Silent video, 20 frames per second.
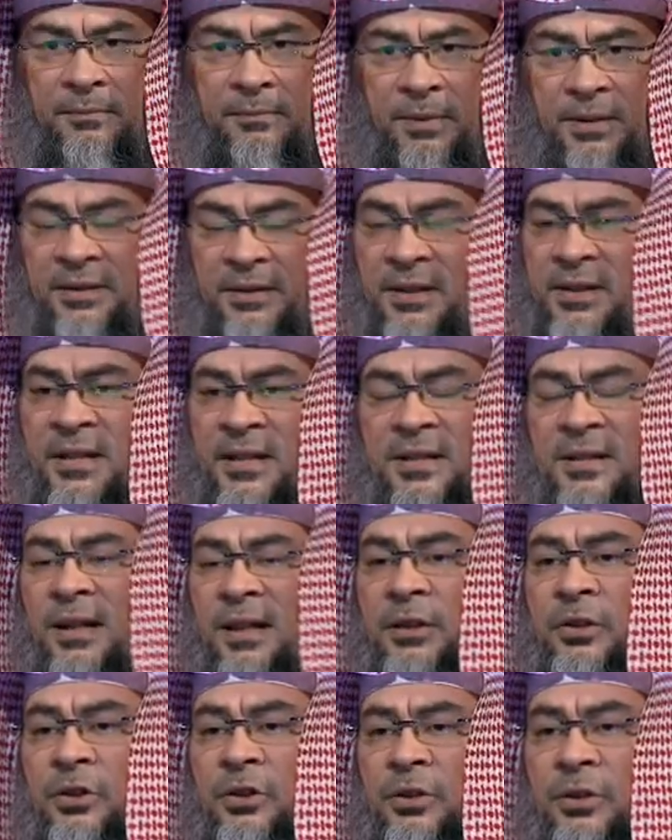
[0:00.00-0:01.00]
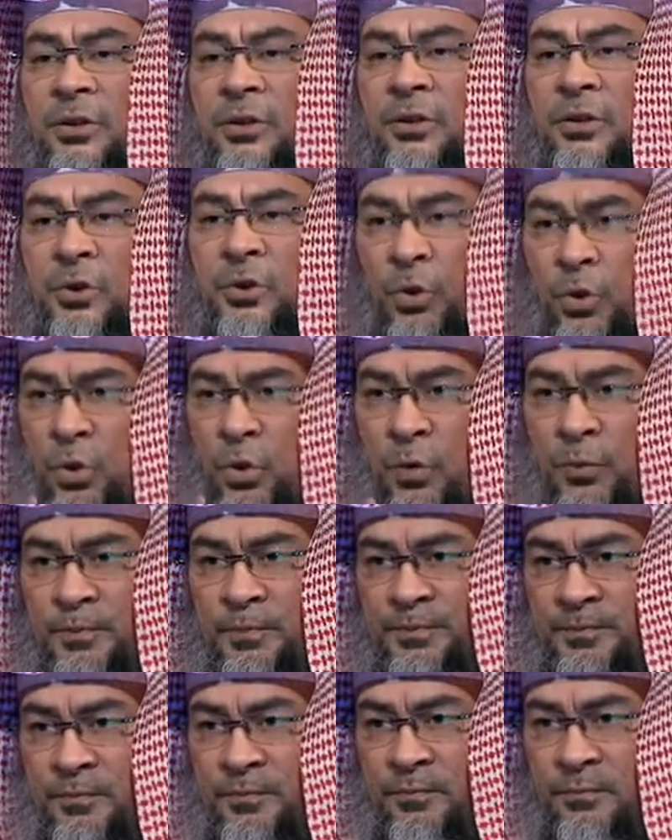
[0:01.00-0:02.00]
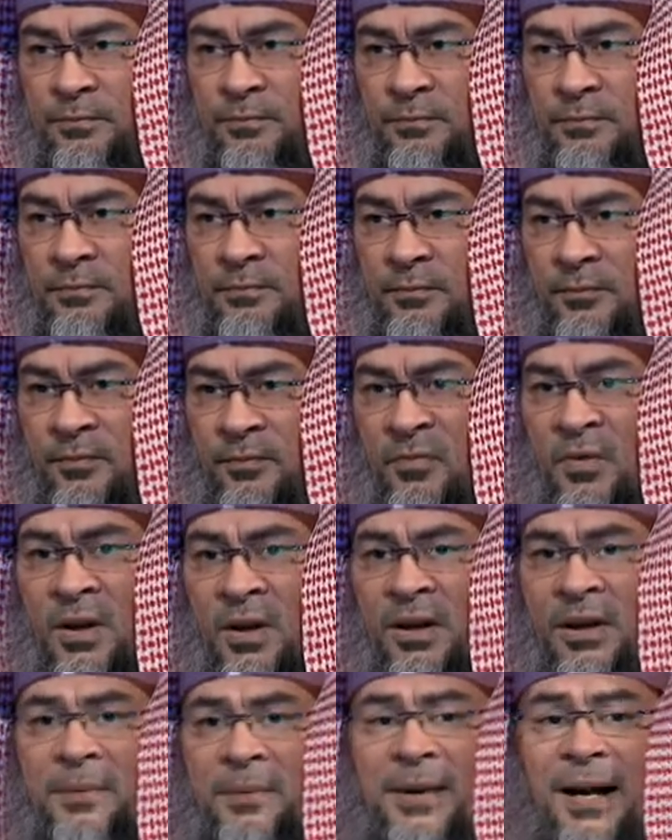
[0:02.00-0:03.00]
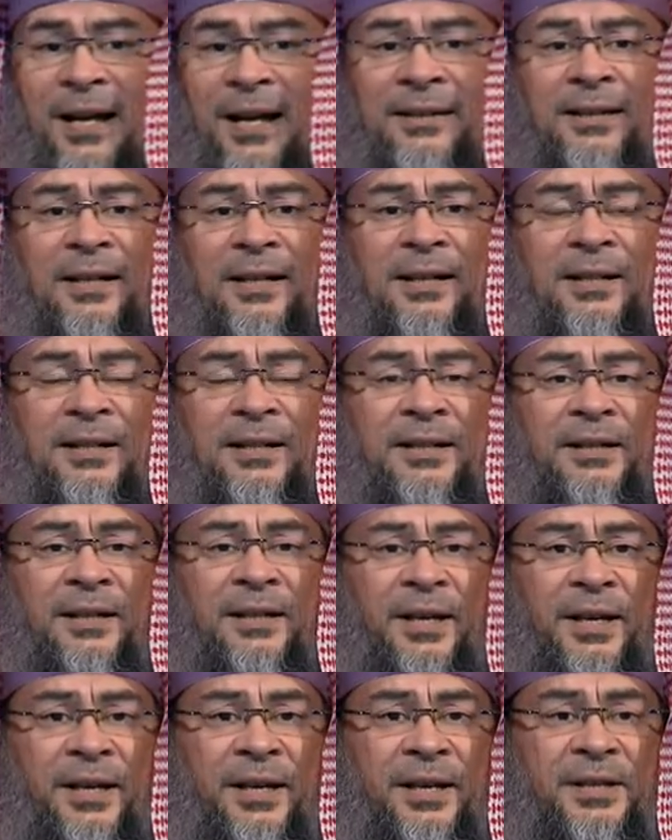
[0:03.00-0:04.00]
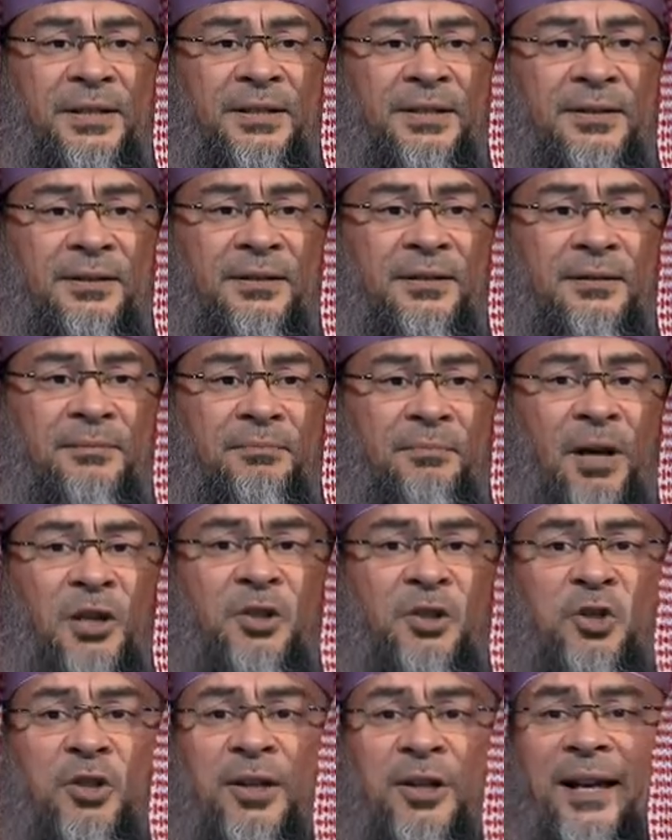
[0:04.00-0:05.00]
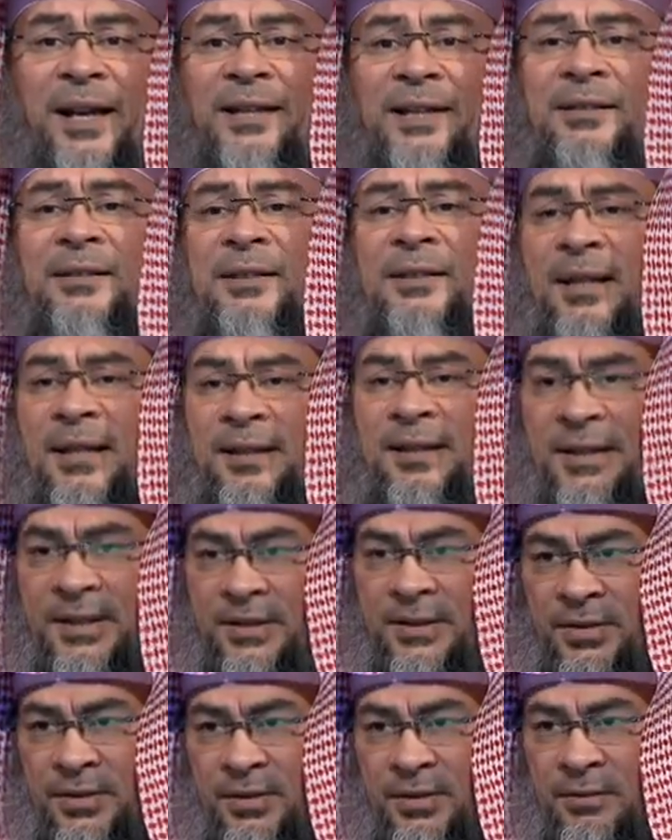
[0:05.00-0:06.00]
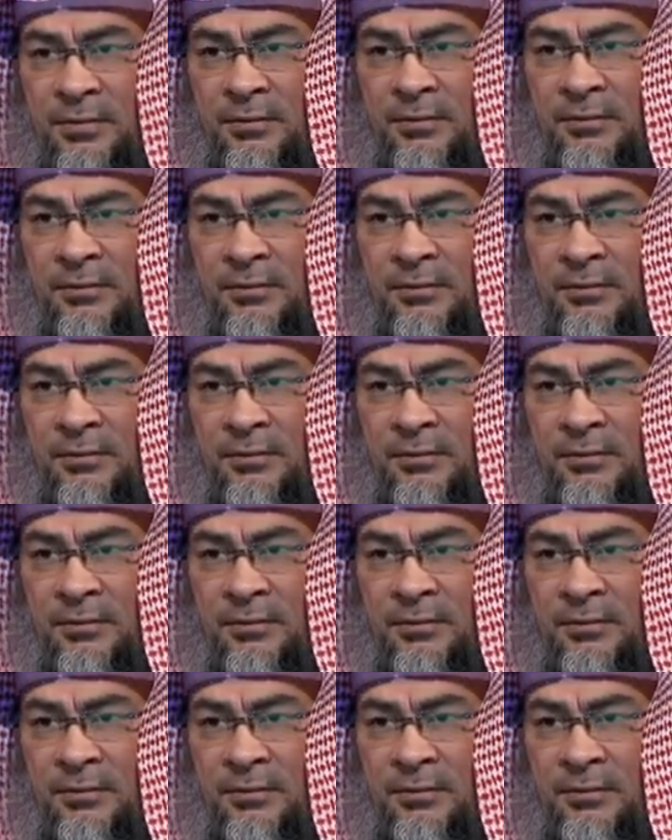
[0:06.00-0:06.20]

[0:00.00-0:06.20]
But this is not true. Ibadah is much greater than this.